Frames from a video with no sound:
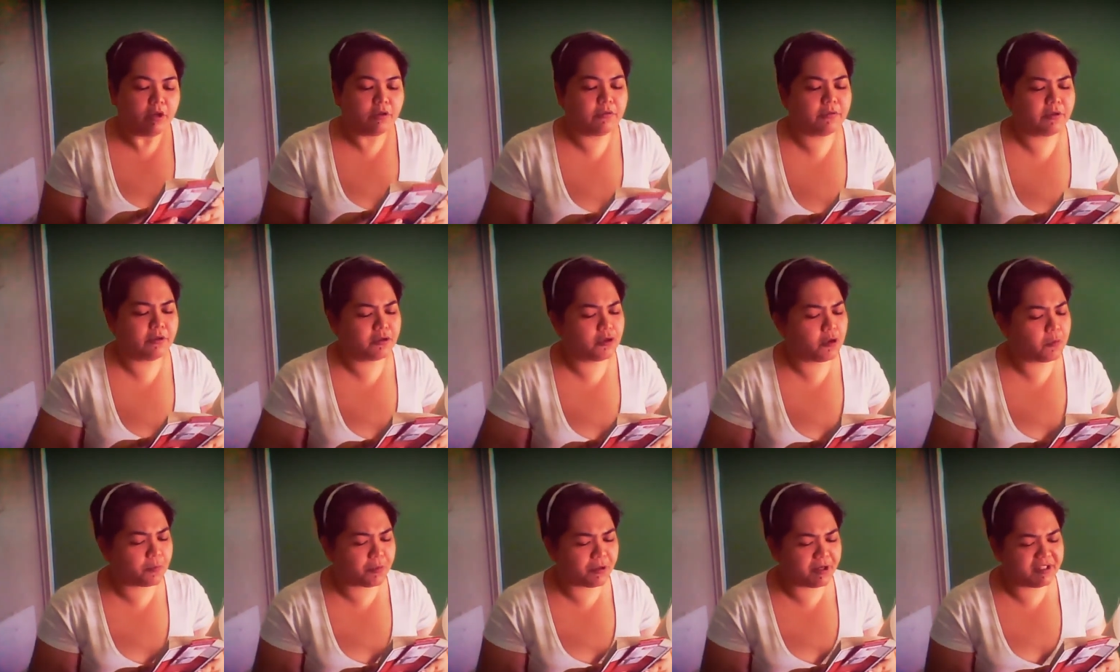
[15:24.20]
To the
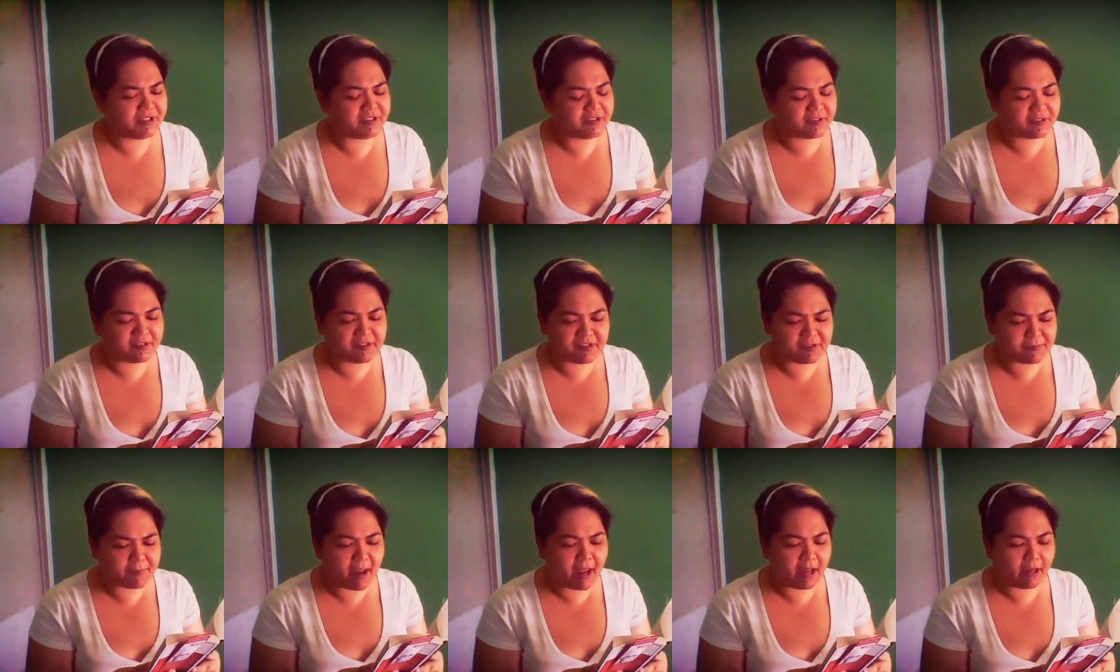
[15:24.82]
two priests'
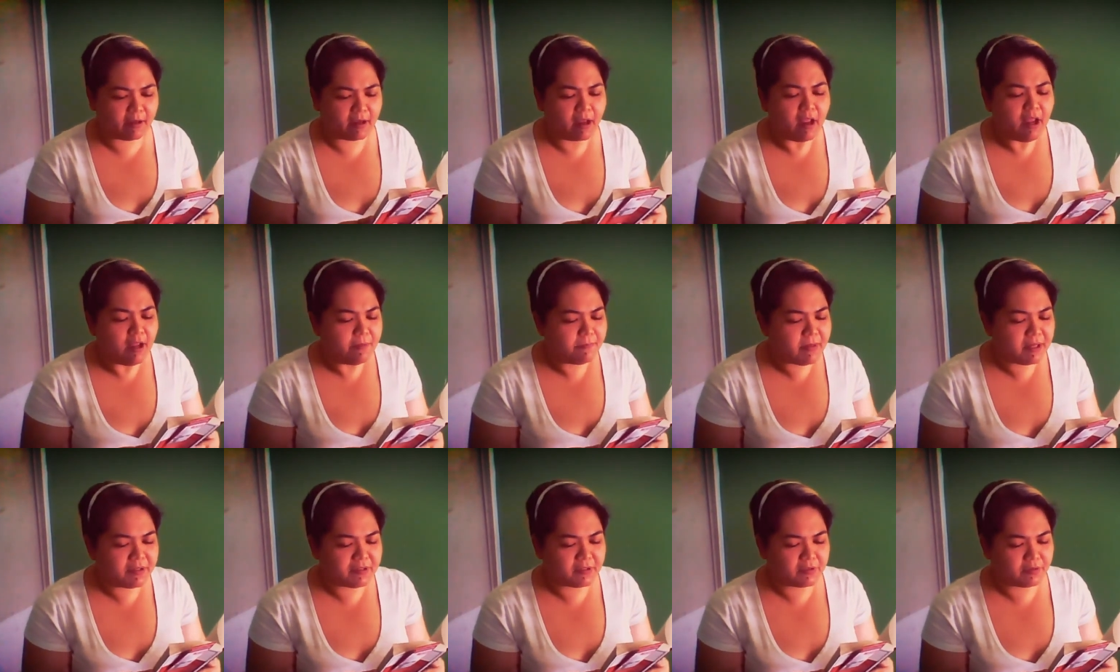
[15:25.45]
dismay,
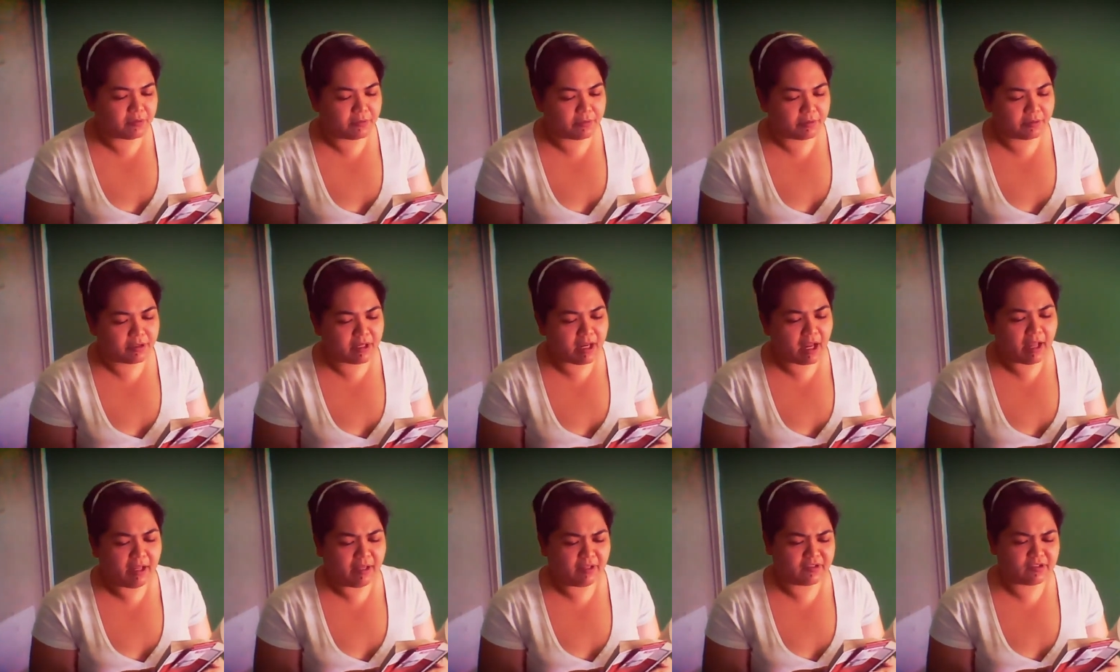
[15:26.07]
Mrs.
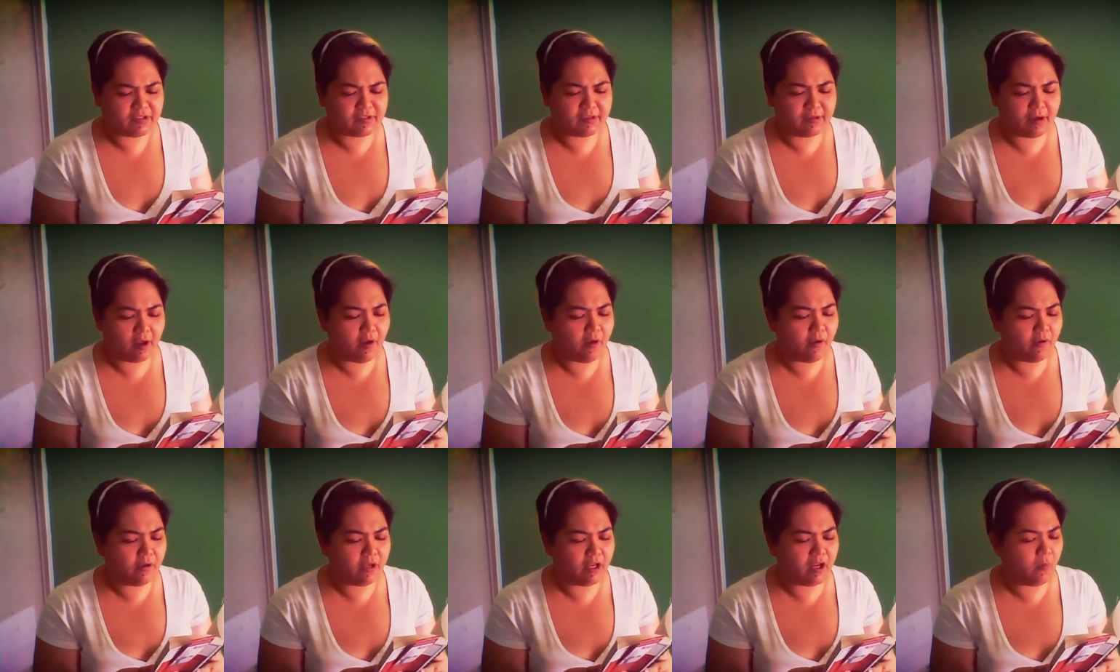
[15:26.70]
Urrutia is
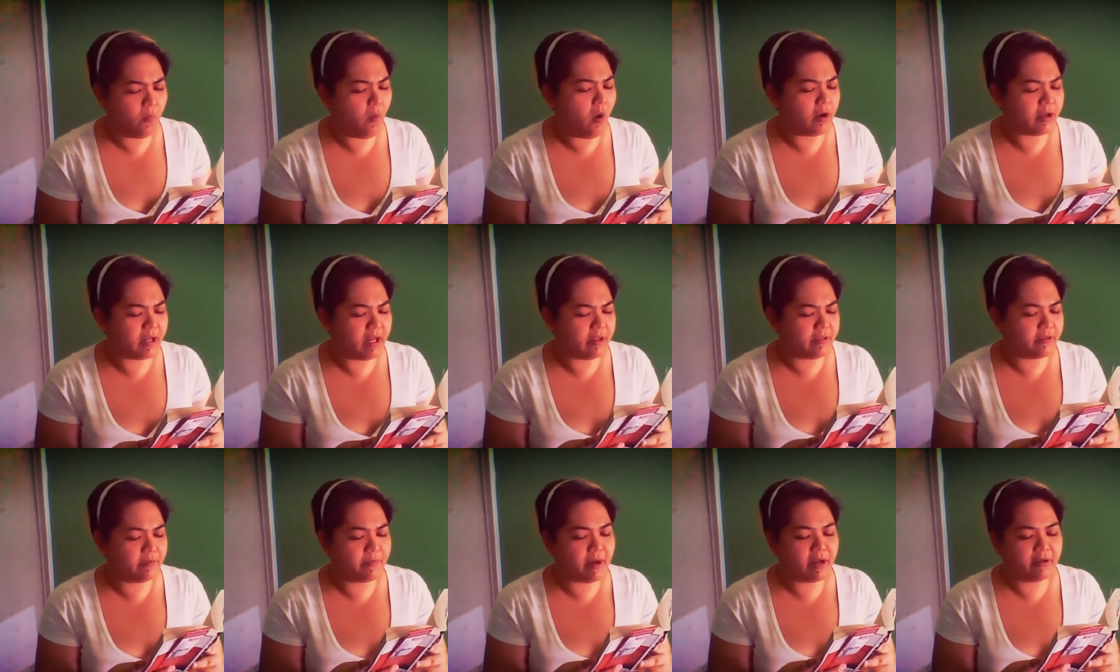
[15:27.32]
slowly
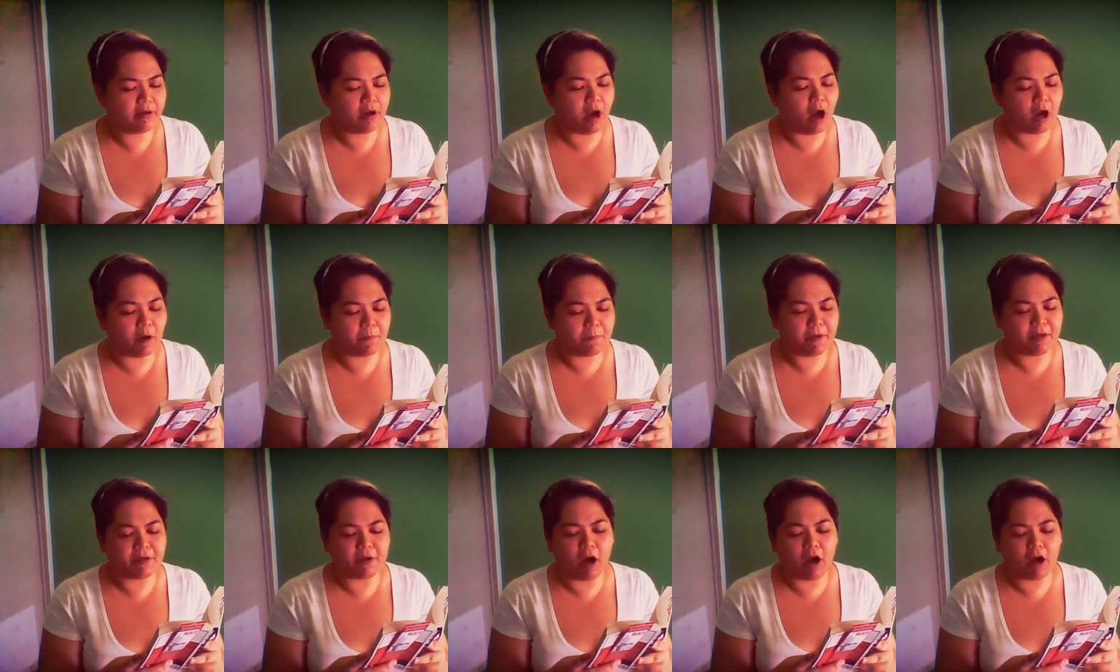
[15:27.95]
walking the red
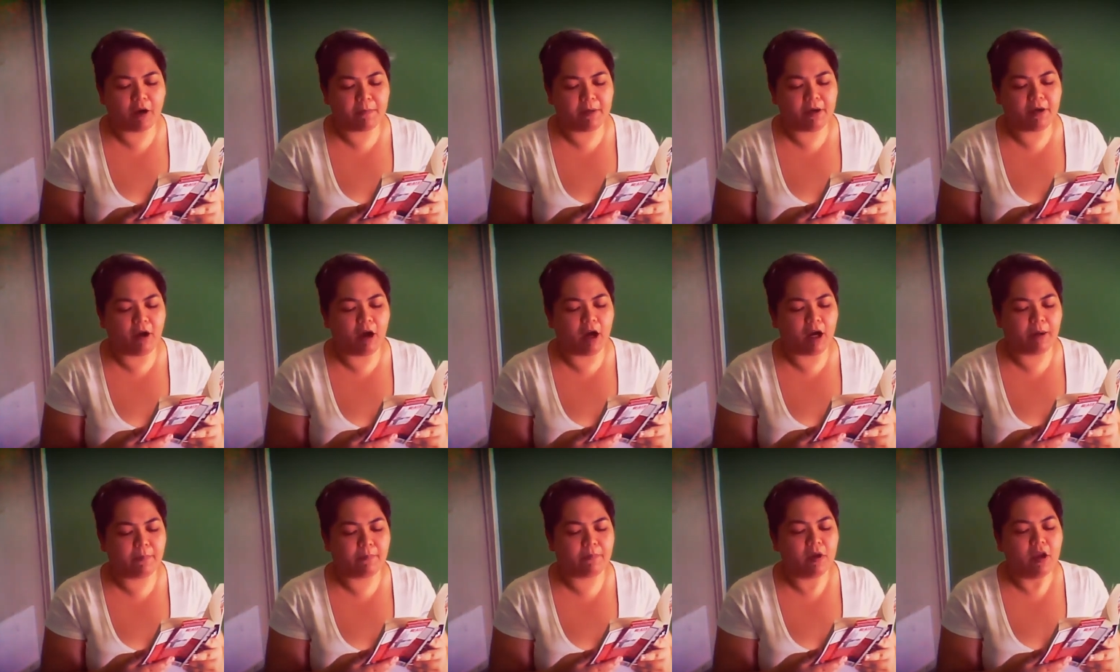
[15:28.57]
carpet arm in
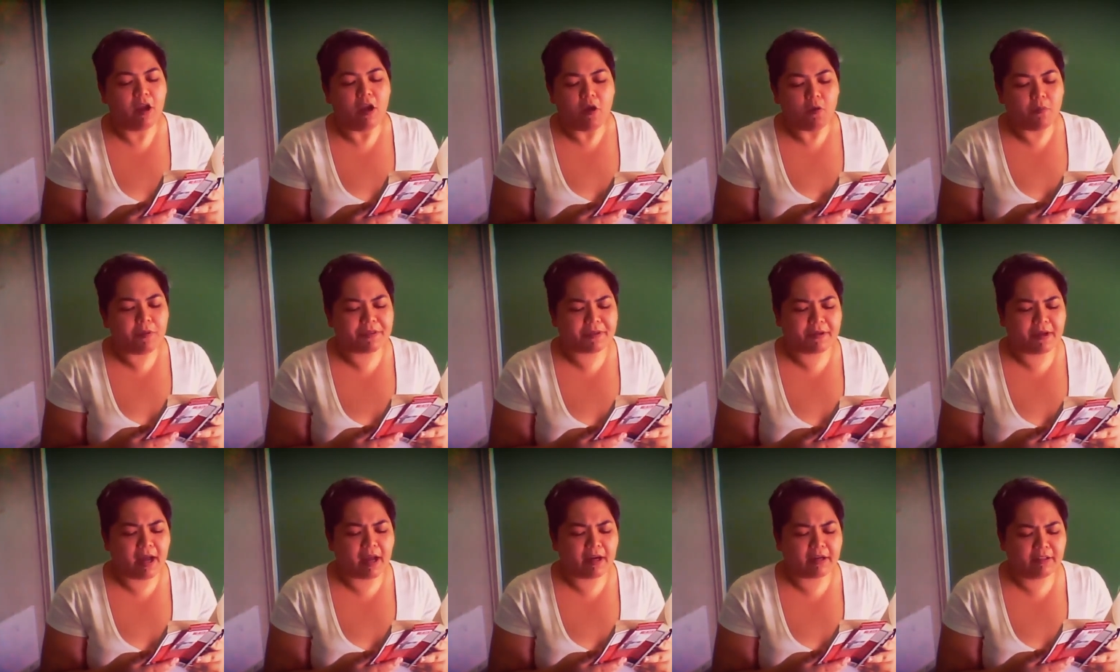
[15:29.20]
arm
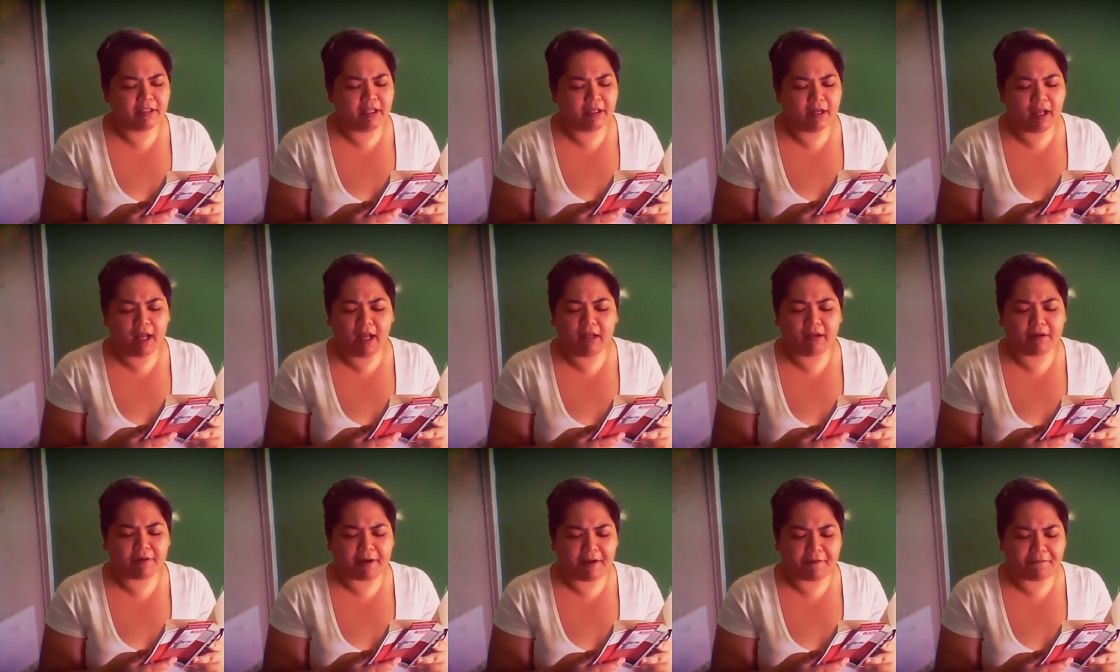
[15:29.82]
with
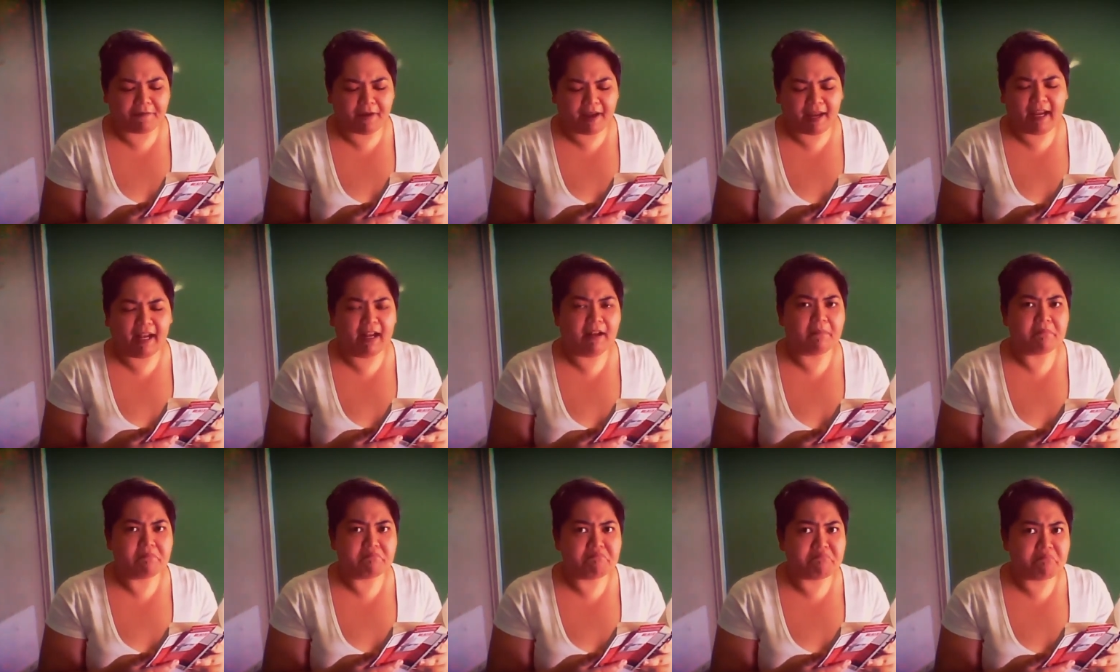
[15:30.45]
Cardinal
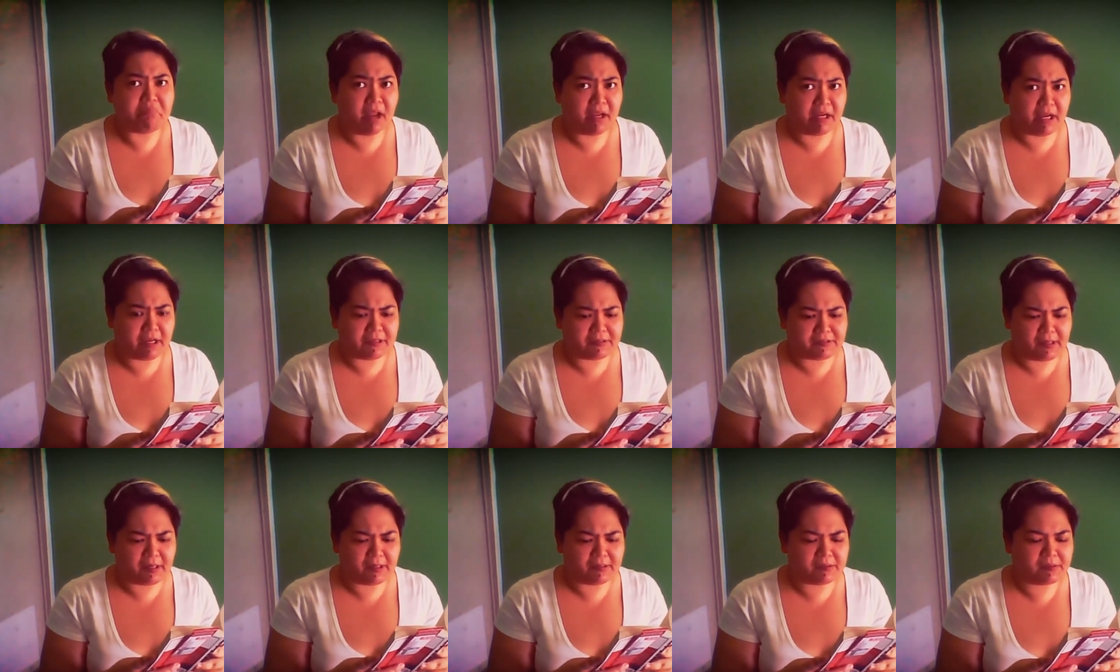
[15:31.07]
Rafael
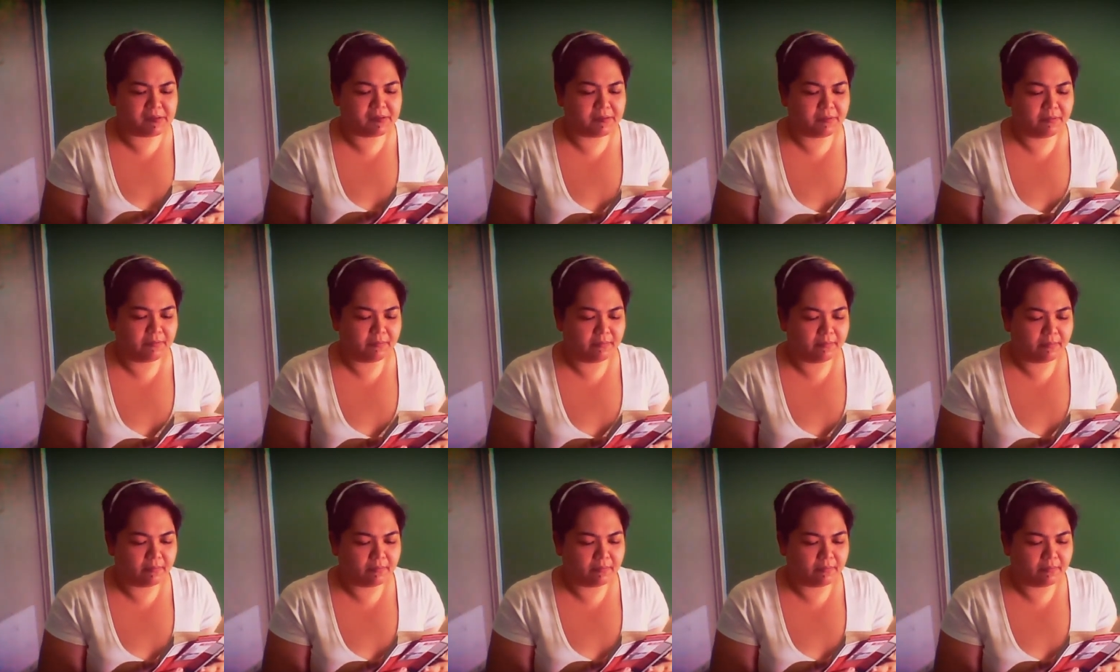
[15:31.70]
Meneses.